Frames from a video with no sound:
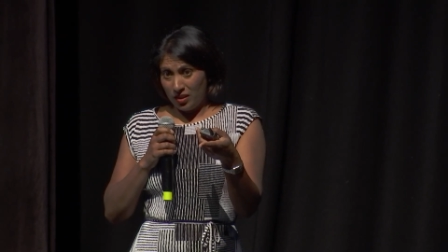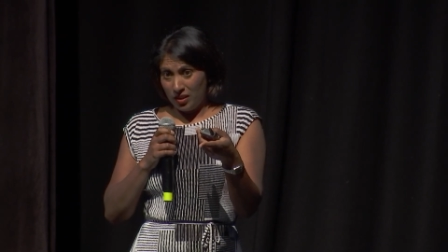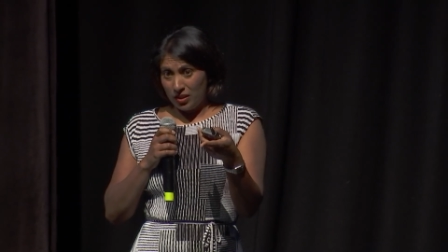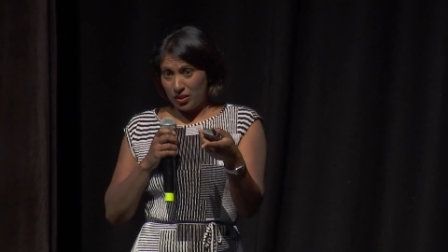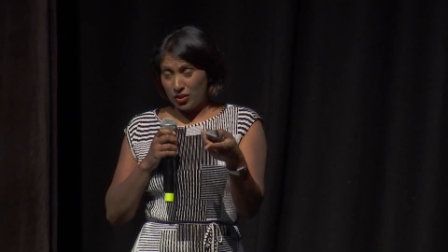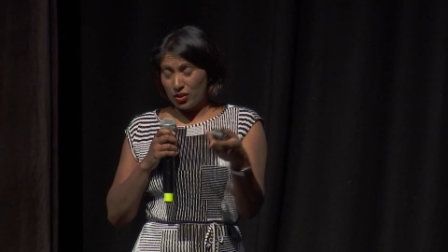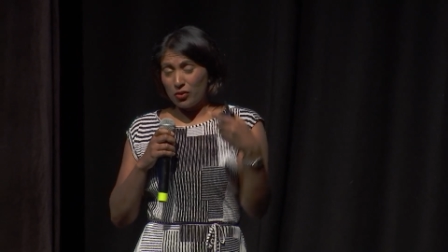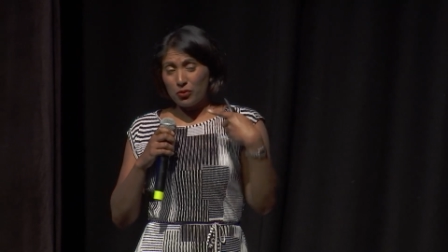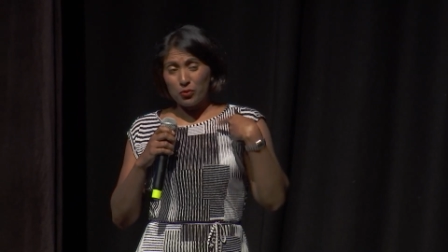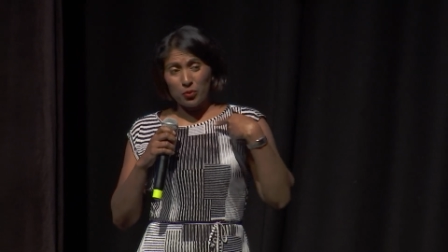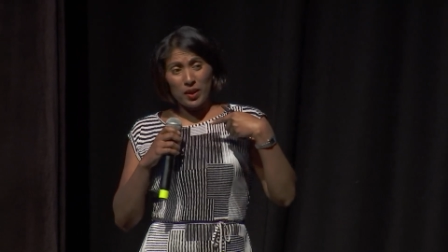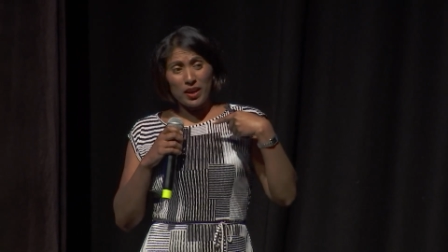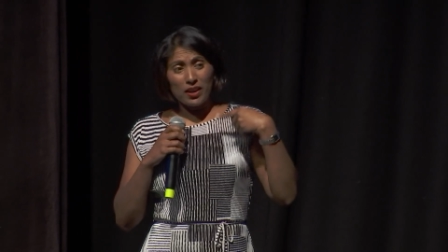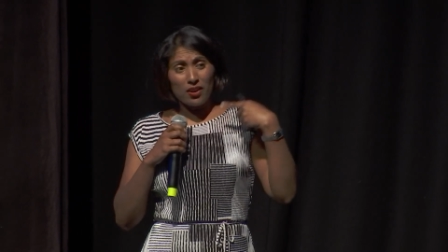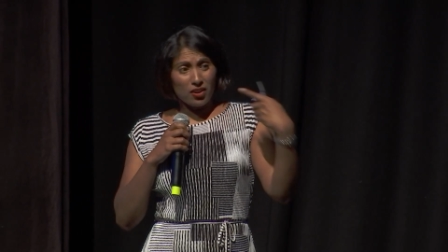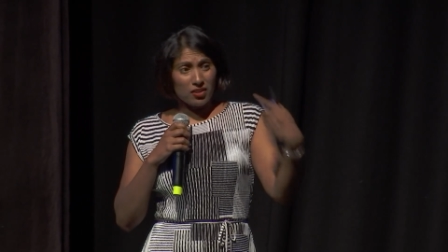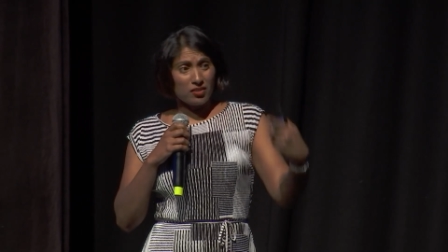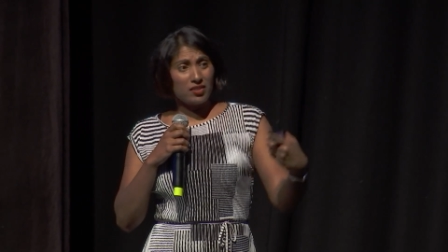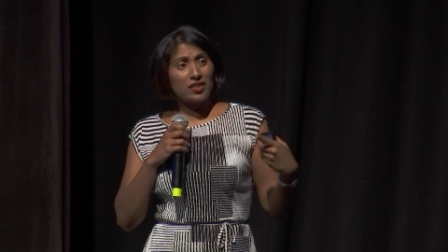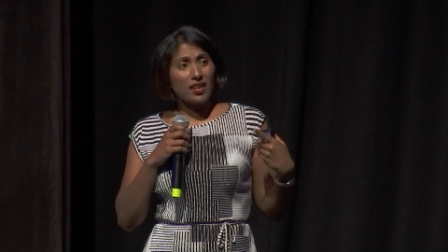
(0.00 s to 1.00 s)
So if we
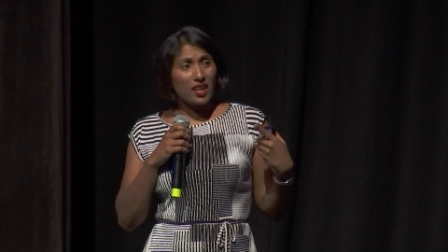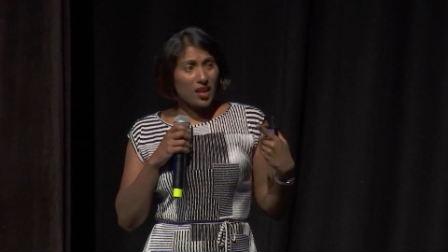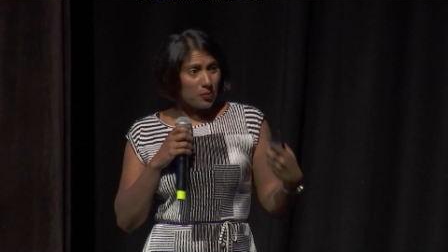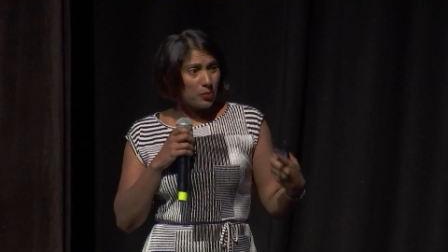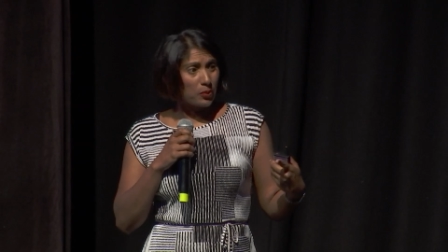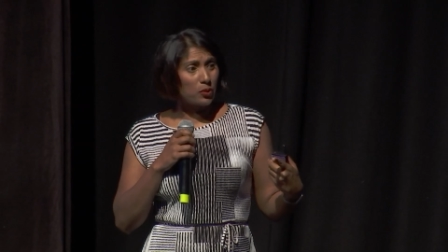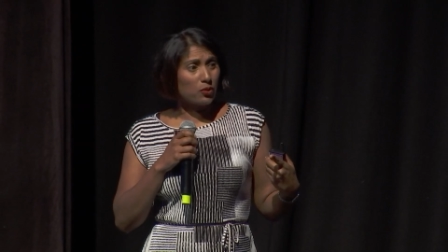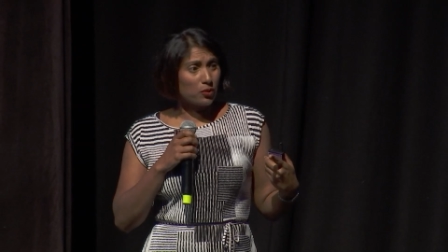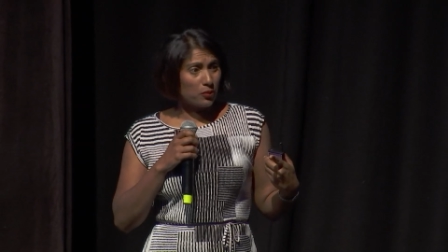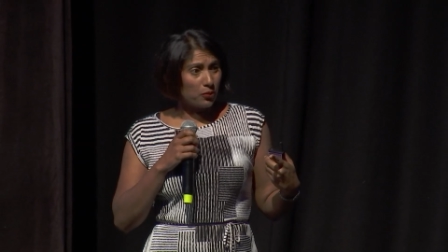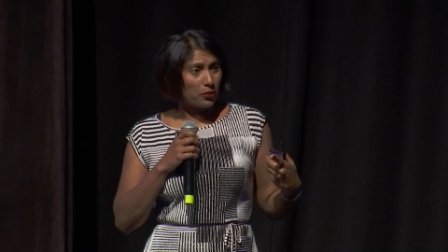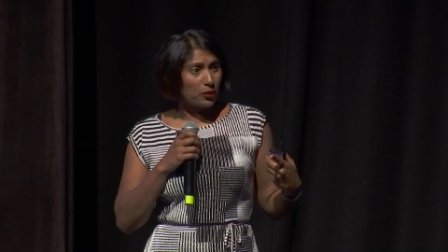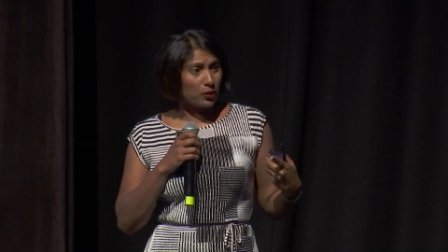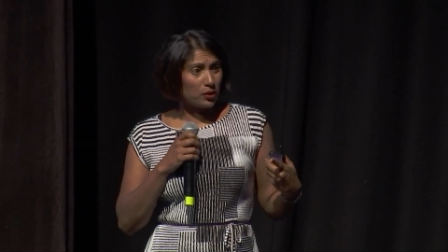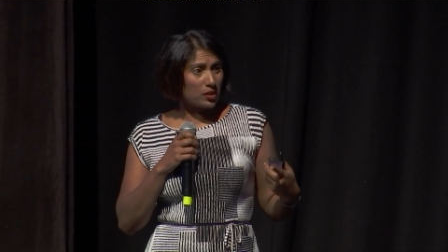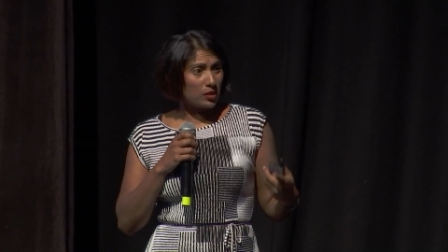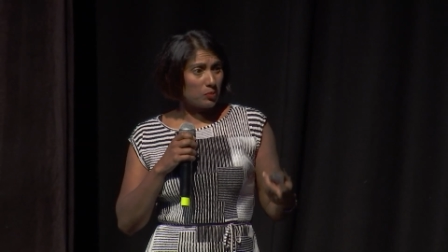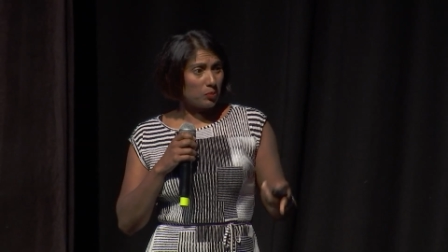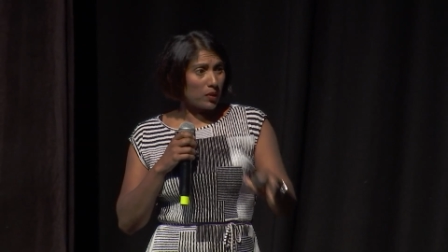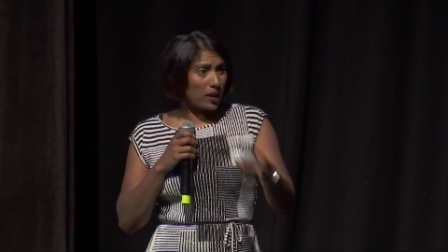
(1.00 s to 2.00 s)
don't set up a good
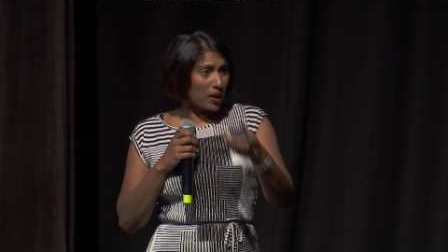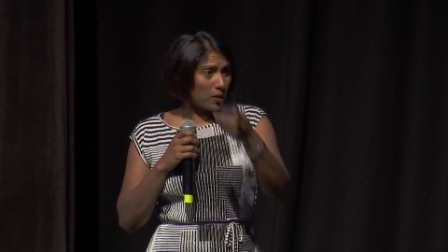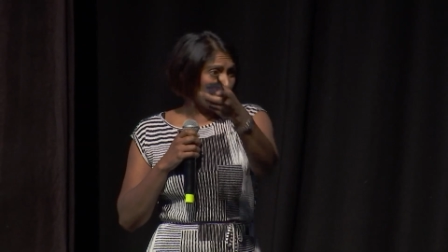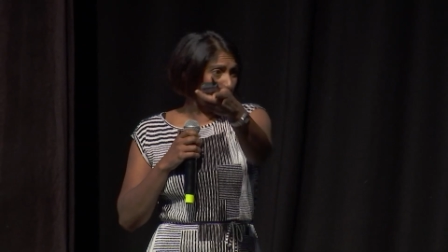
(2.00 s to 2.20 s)
food supply,